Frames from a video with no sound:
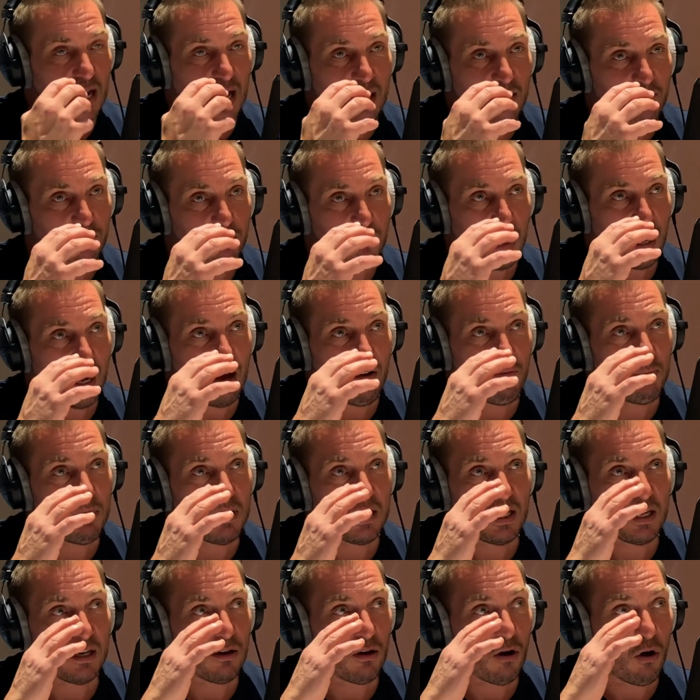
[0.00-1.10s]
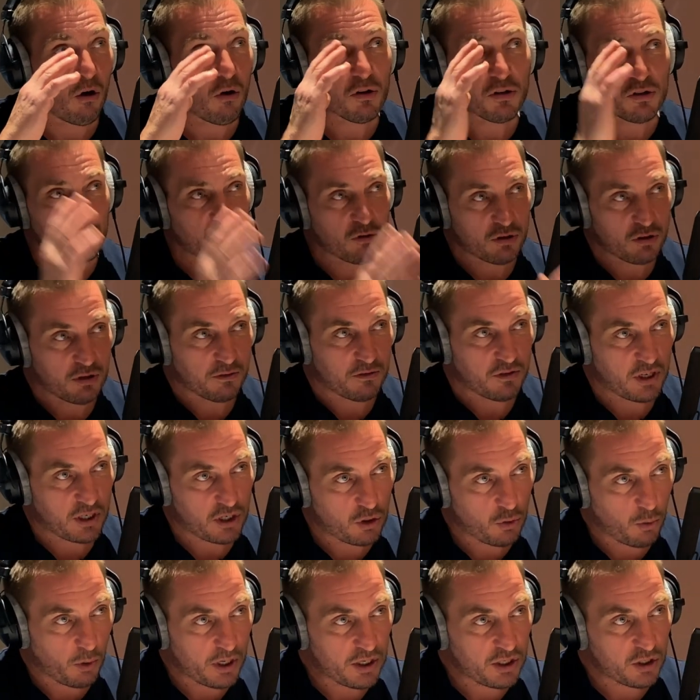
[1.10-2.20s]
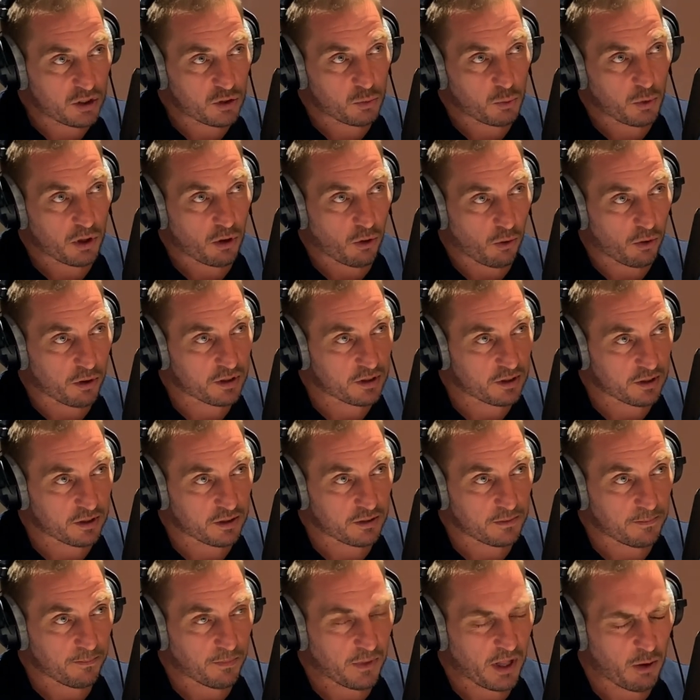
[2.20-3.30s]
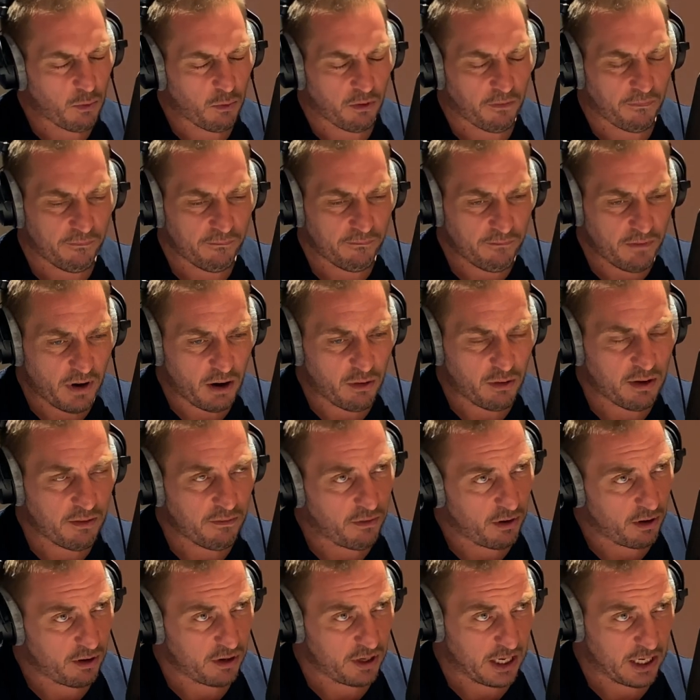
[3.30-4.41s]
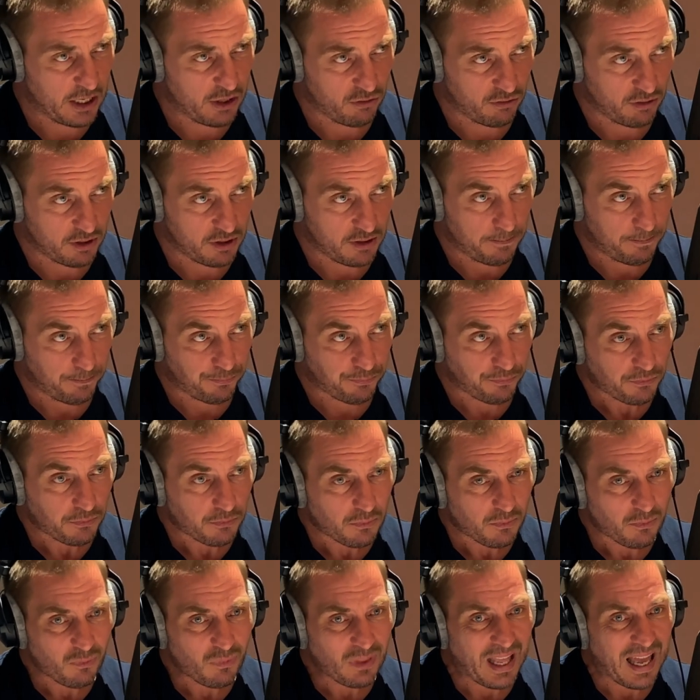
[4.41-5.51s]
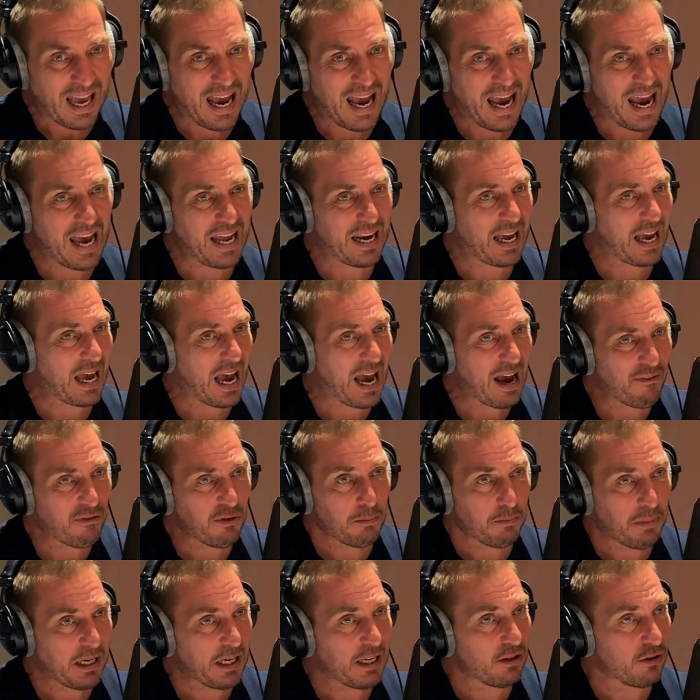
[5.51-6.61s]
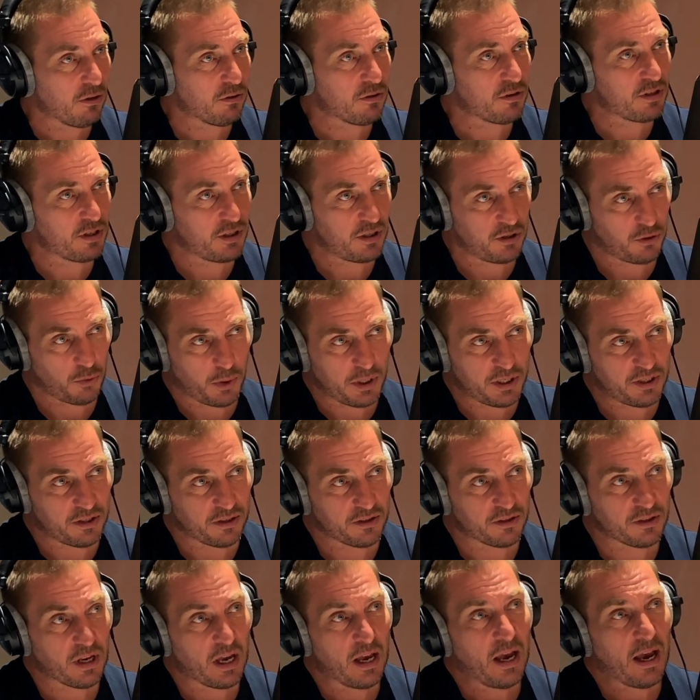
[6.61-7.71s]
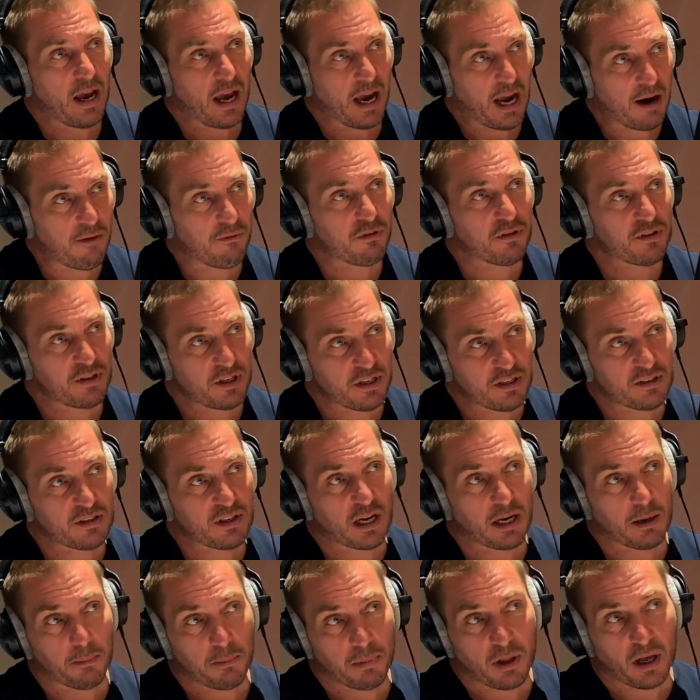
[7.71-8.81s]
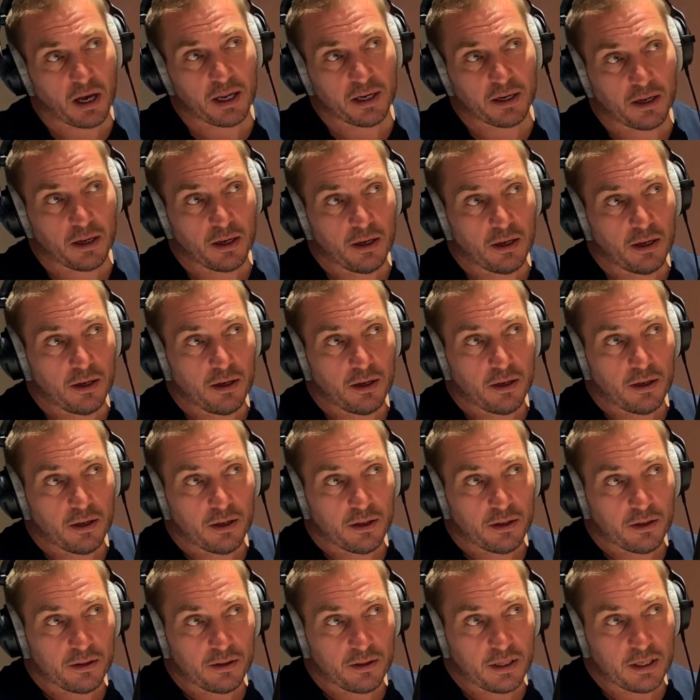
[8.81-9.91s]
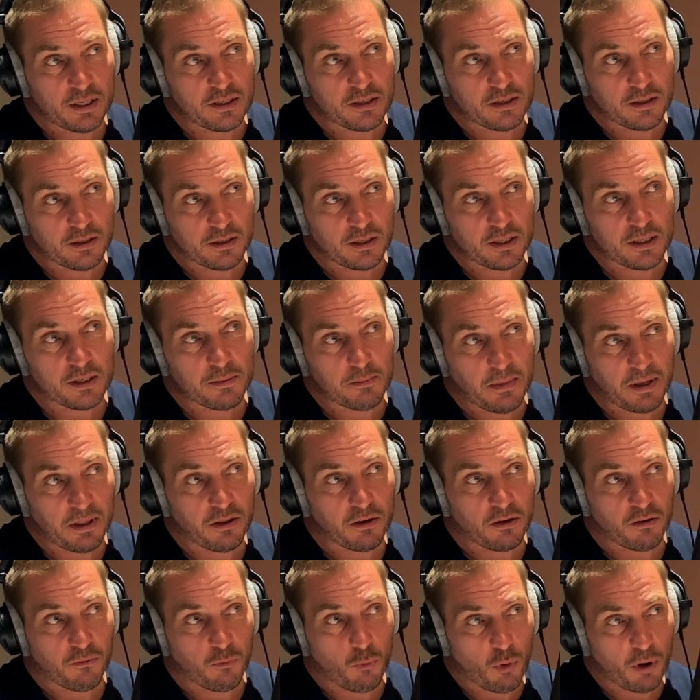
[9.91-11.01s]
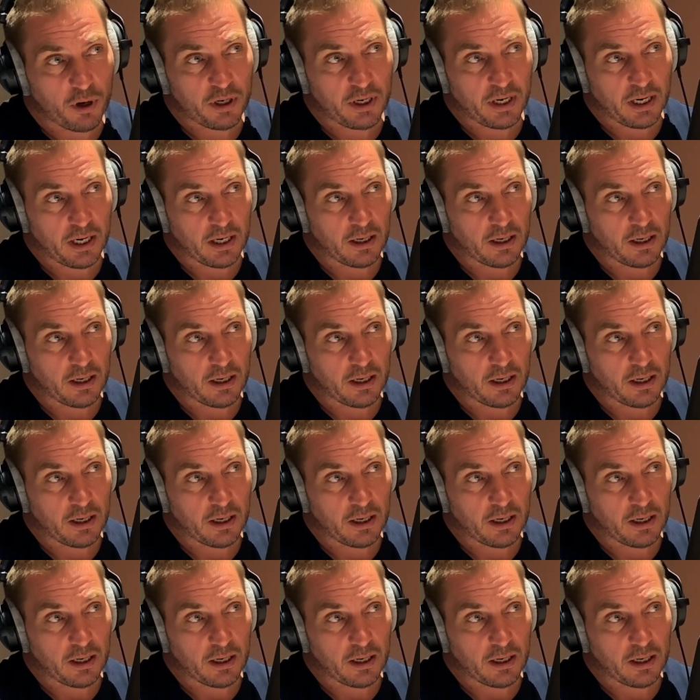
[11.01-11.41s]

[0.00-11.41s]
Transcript: I've been in all sorts of situations with horses that were very, very dangerous. And I haven't been in those situations ever since I applied this method of working.